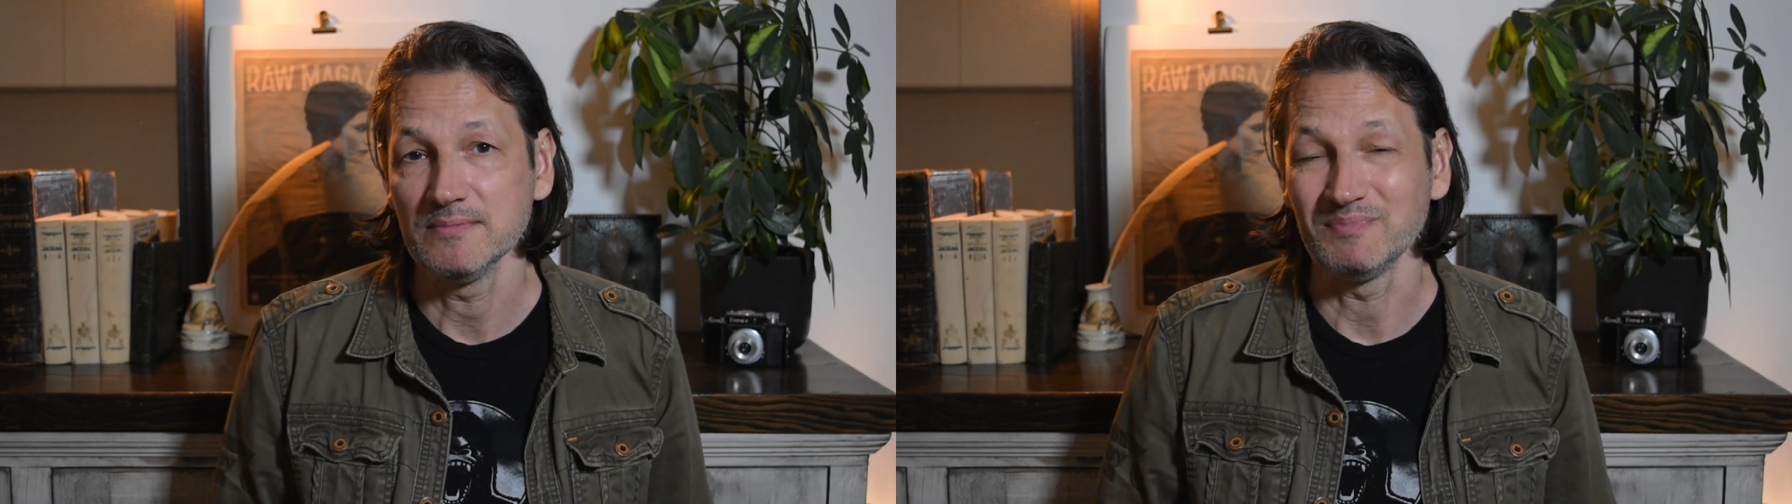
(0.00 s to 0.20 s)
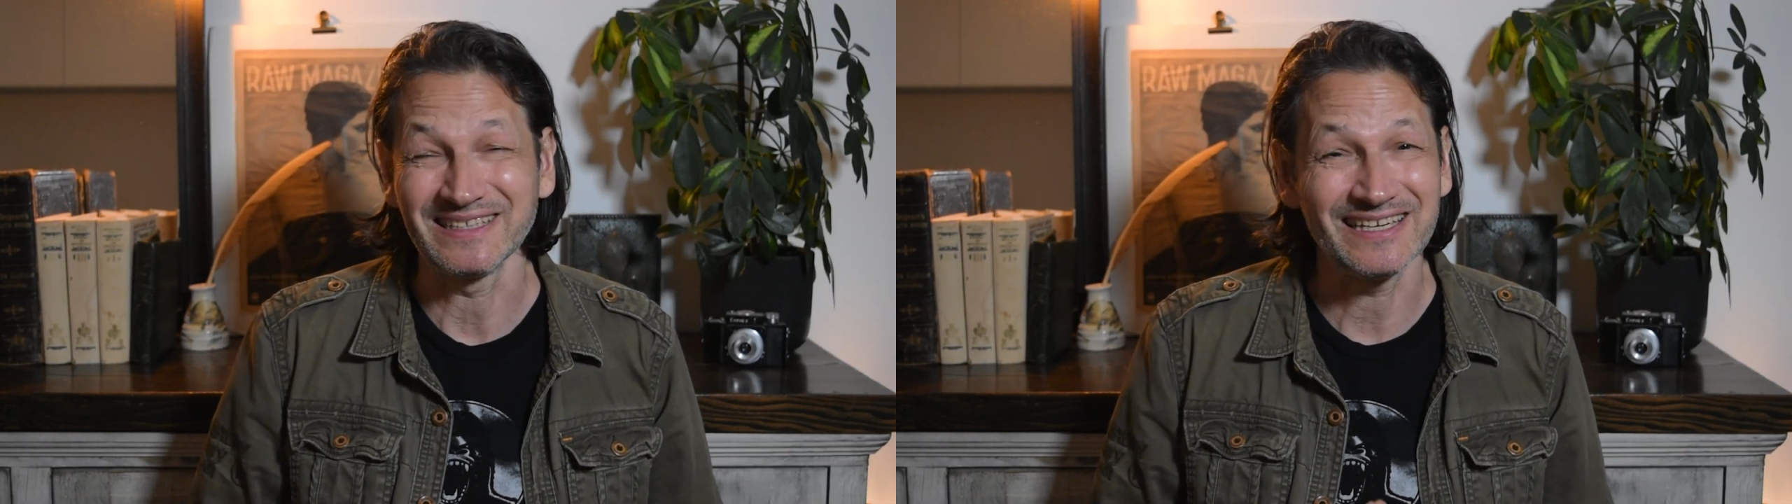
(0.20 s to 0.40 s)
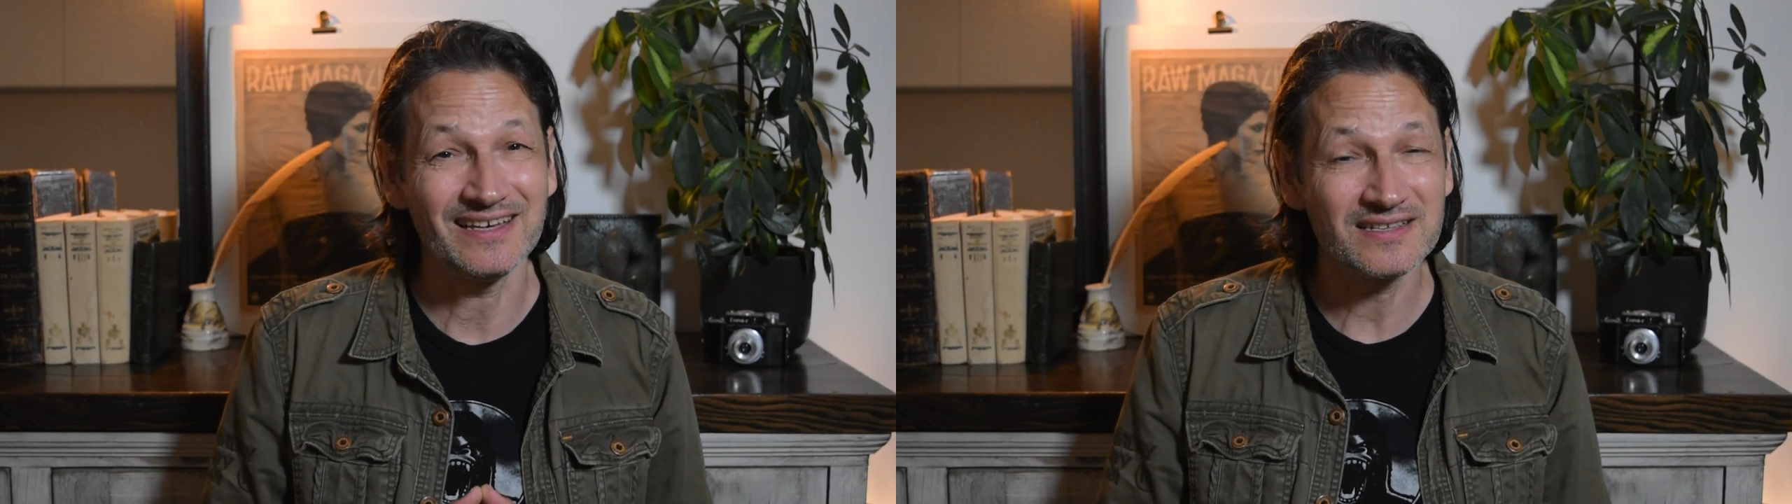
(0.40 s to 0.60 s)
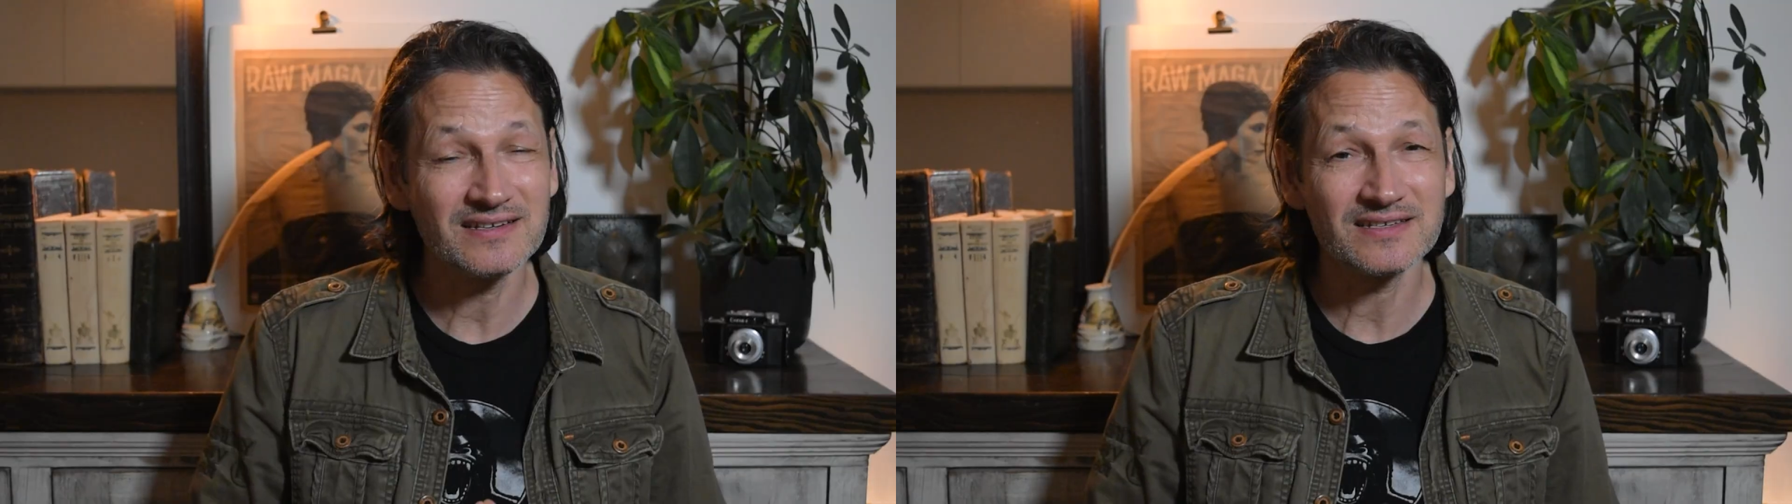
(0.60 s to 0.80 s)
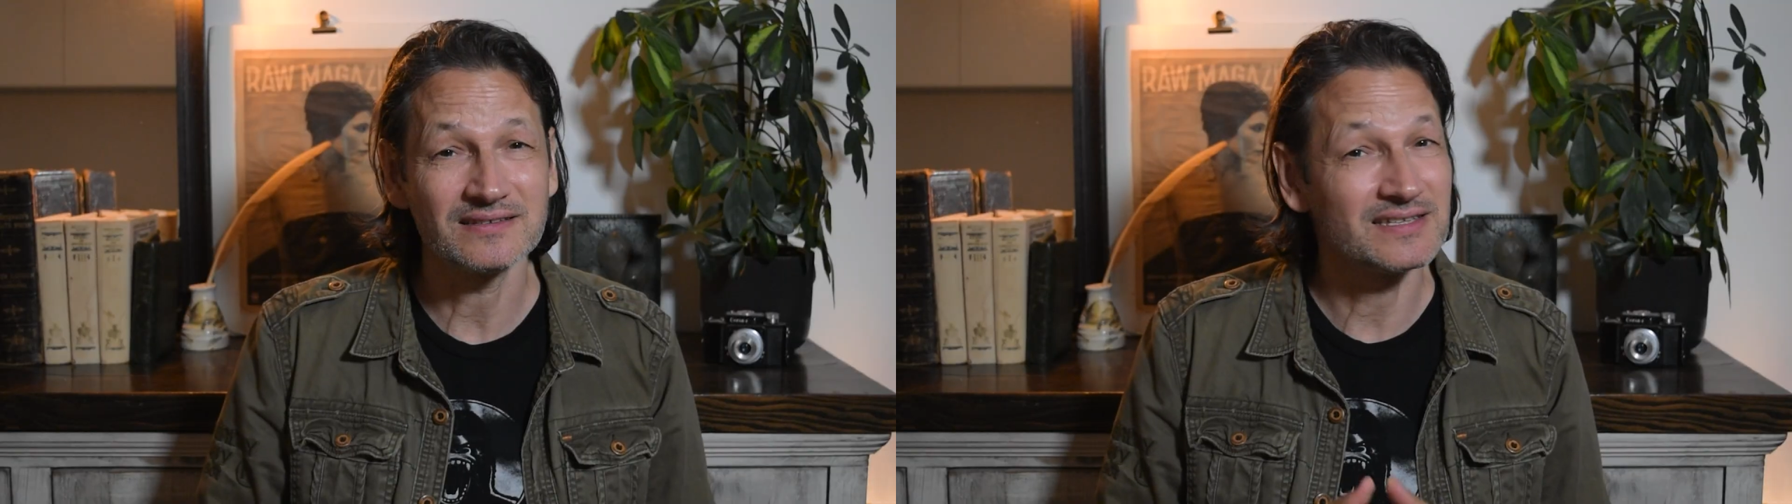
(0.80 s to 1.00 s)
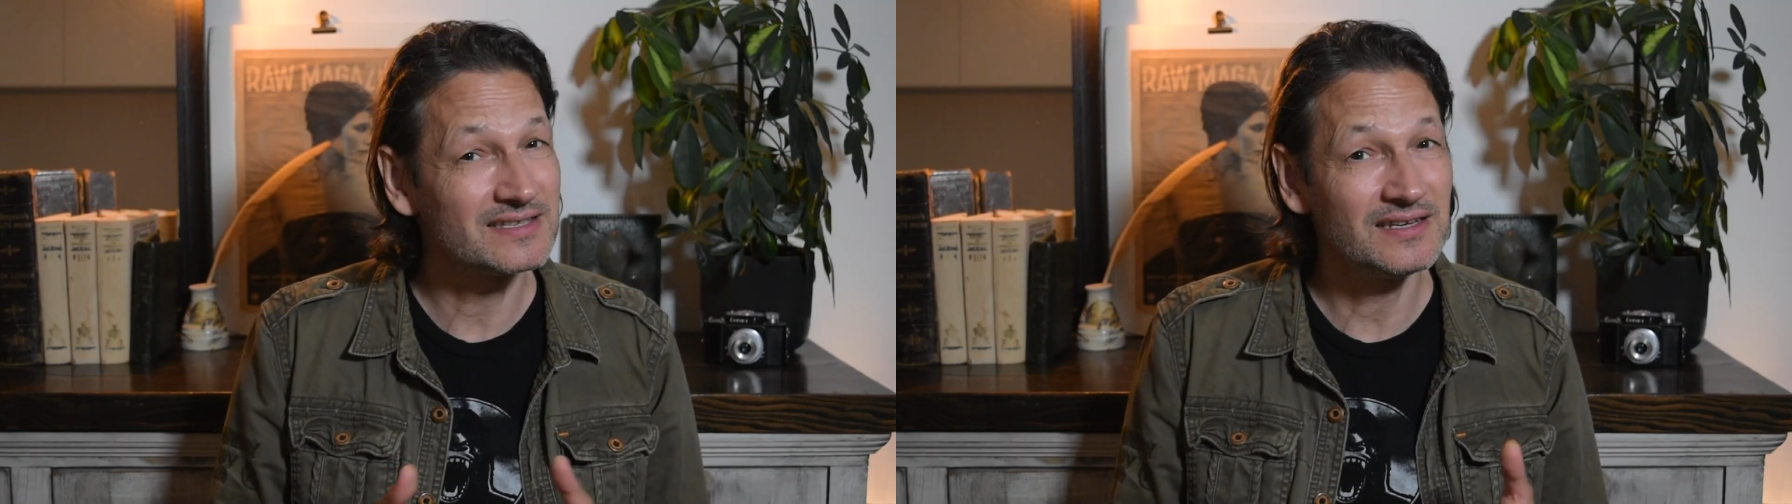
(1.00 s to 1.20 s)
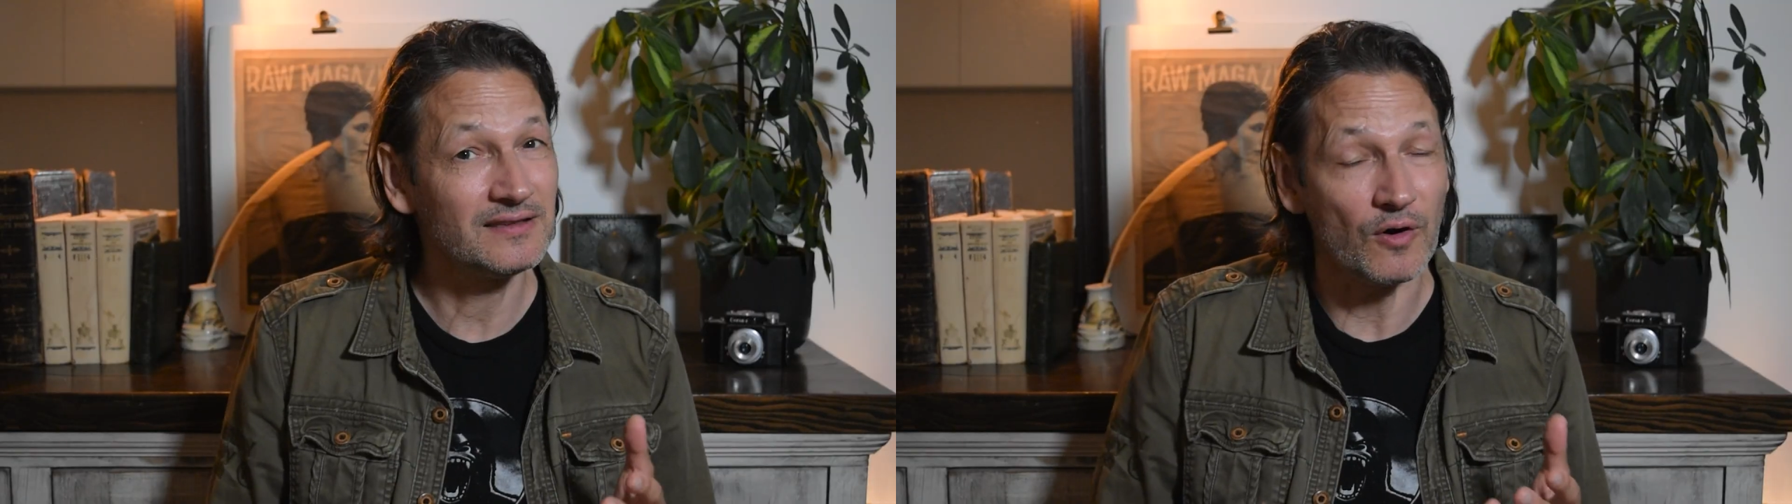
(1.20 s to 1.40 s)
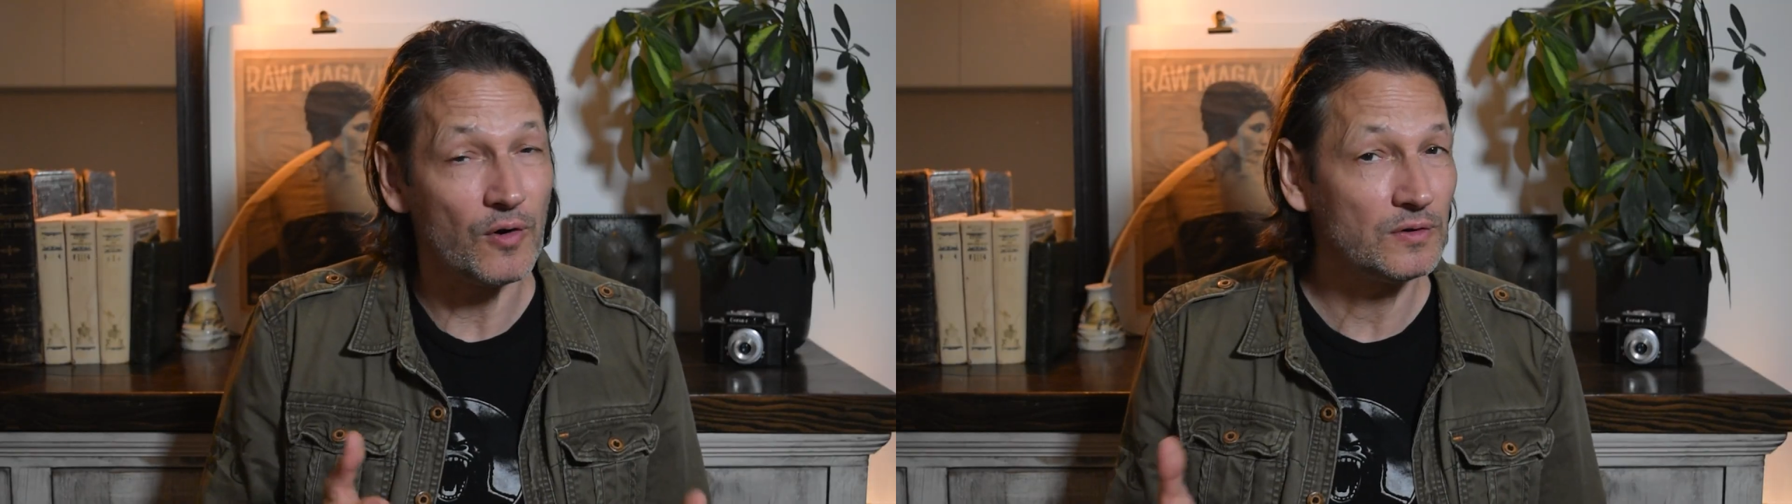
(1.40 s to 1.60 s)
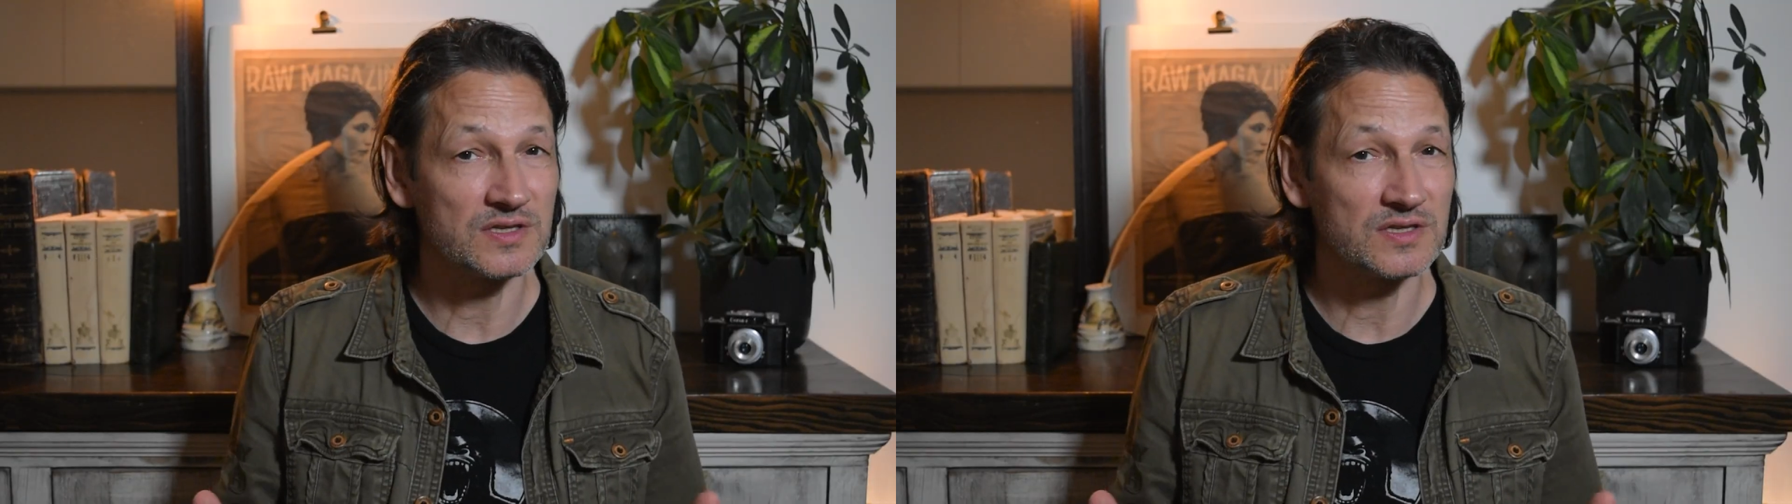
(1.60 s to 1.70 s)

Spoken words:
But he doesn't steal all the